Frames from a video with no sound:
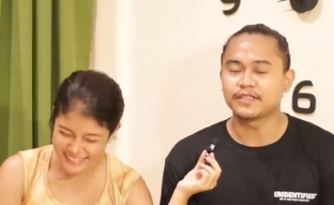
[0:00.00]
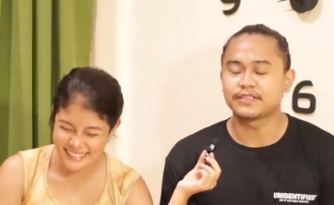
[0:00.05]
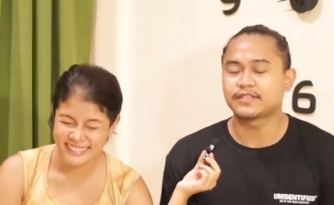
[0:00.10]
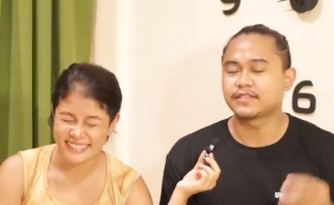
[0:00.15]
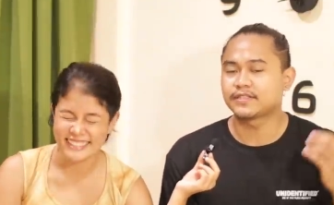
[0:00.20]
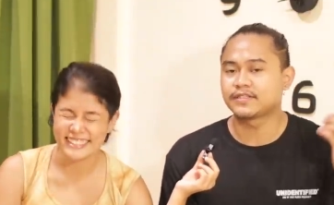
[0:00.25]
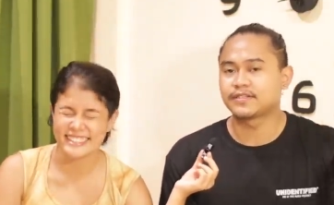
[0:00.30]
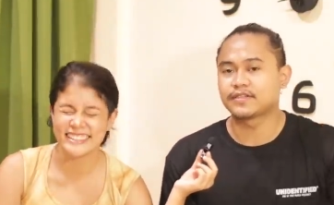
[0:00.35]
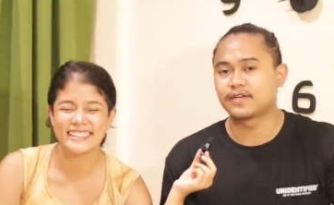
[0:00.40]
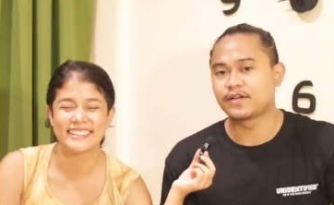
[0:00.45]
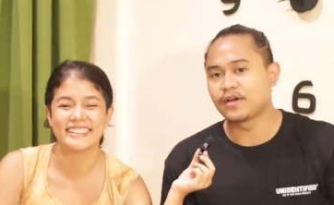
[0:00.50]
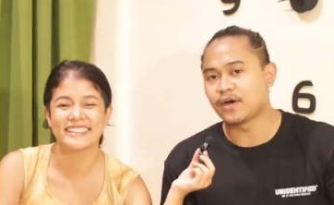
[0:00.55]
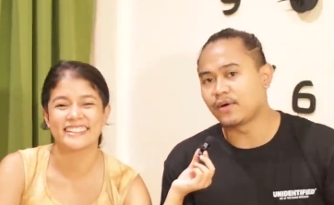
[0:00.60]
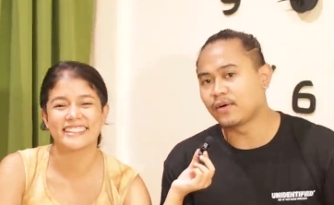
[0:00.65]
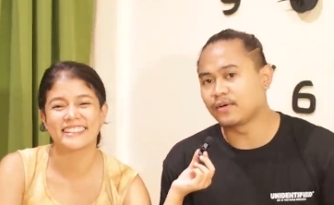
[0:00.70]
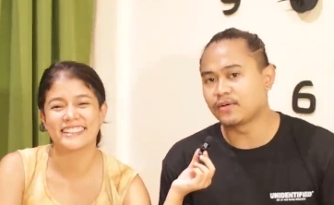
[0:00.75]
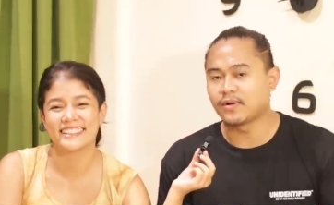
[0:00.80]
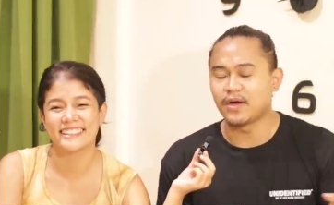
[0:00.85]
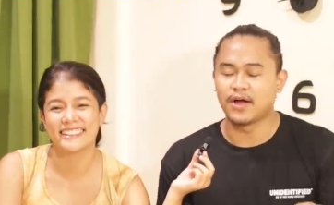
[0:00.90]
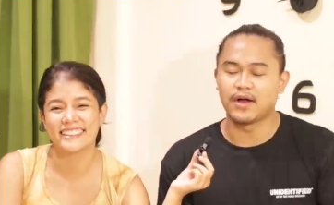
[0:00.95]
Speaker 1: let's
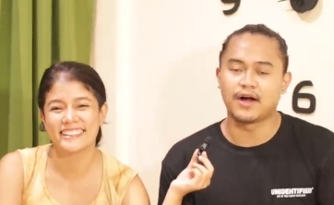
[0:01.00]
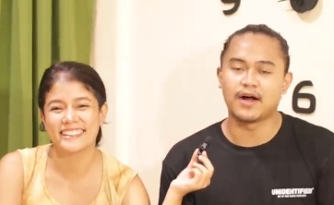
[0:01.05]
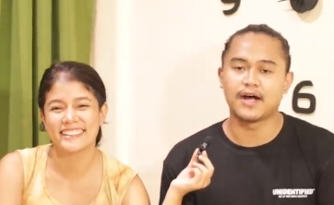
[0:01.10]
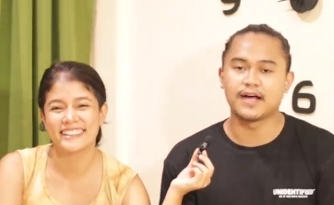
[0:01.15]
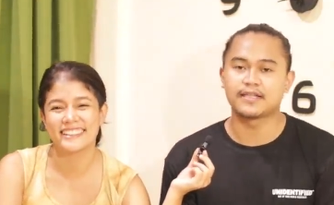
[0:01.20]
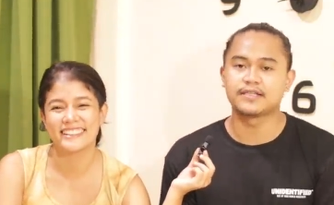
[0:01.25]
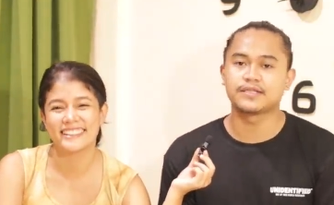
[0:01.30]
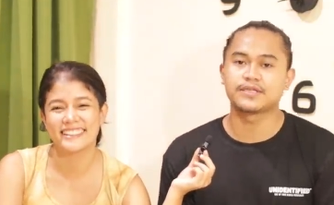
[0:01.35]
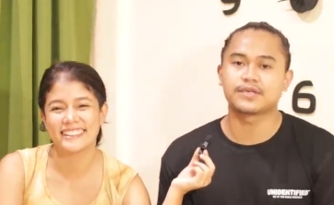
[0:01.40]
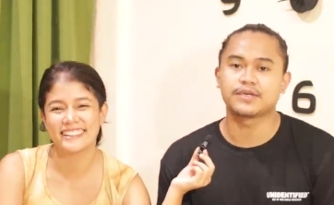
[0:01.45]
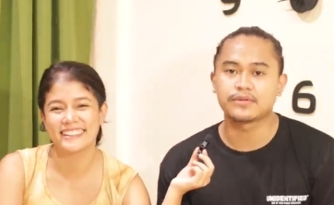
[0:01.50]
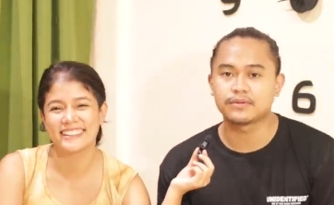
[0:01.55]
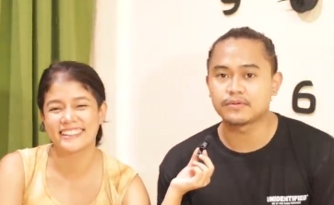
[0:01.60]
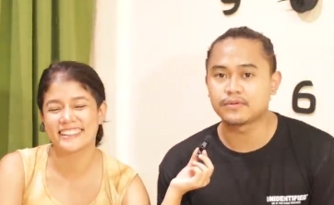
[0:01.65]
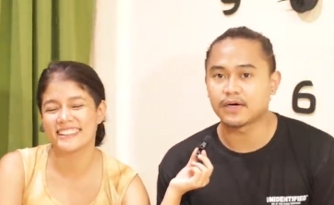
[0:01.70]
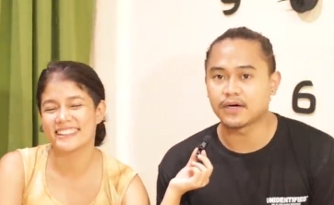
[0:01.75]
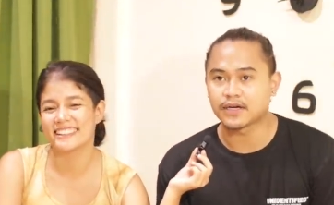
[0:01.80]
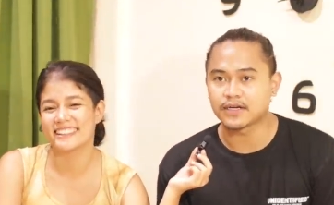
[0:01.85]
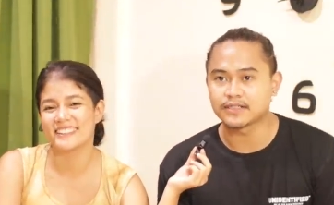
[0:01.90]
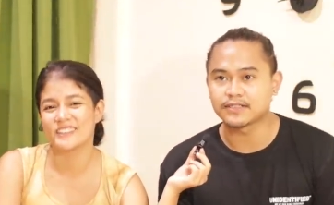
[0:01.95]
go on
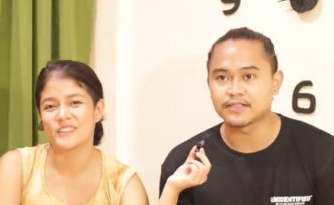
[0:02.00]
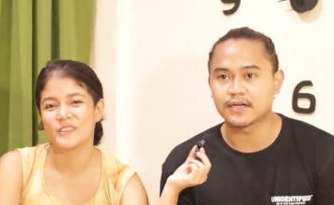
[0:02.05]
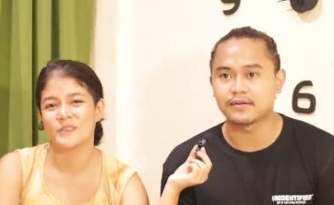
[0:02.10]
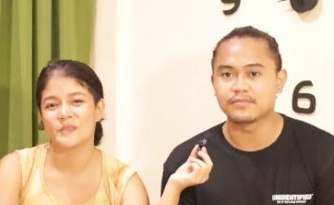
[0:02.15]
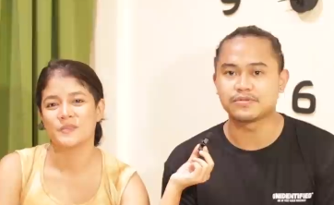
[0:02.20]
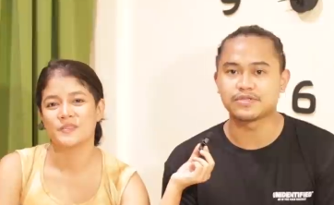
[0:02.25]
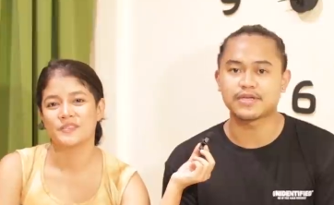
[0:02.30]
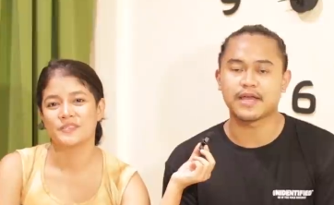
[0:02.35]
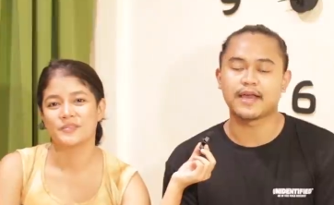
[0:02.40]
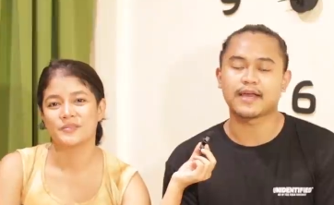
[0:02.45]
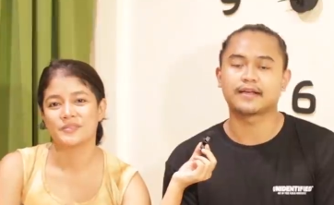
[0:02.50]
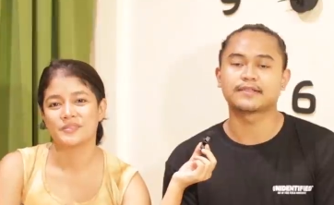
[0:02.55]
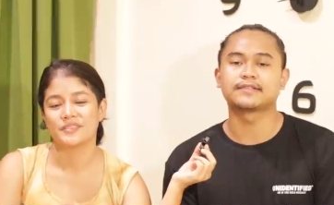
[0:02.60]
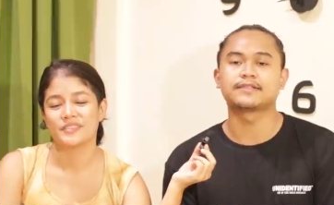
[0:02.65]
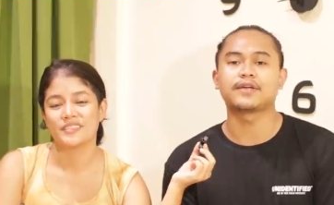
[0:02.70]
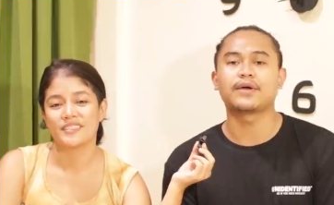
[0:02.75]
to our subject.